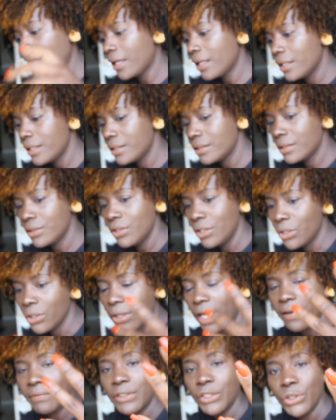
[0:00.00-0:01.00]
because you know,
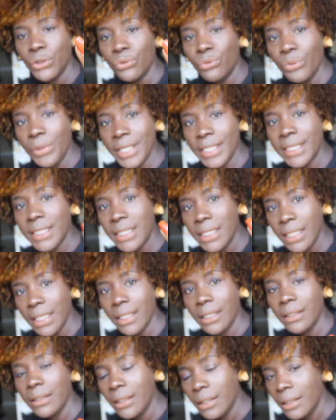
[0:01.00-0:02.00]
after you rinse
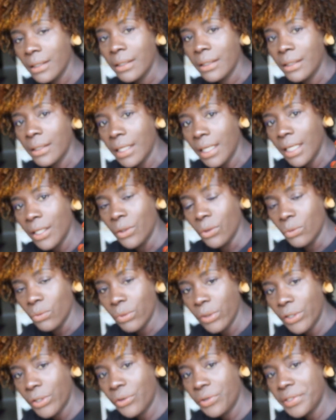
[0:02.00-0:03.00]
it and the
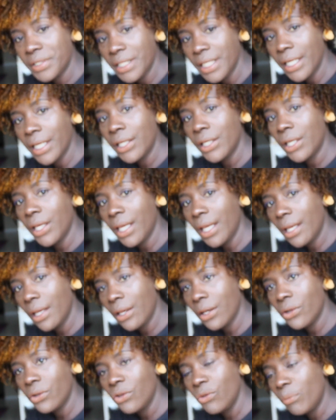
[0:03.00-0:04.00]
water is hitting your
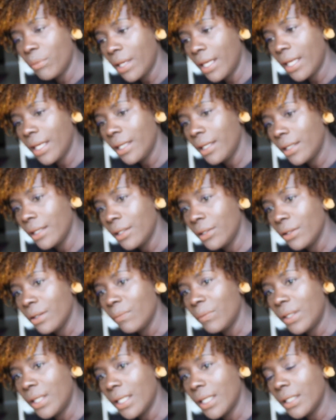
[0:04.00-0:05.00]
hair, you may end up
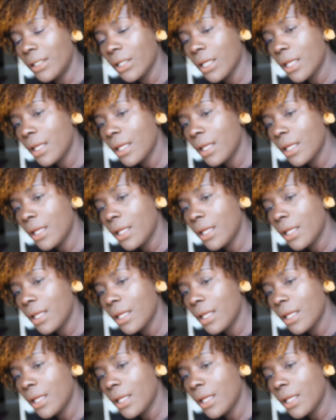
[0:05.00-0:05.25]
getting a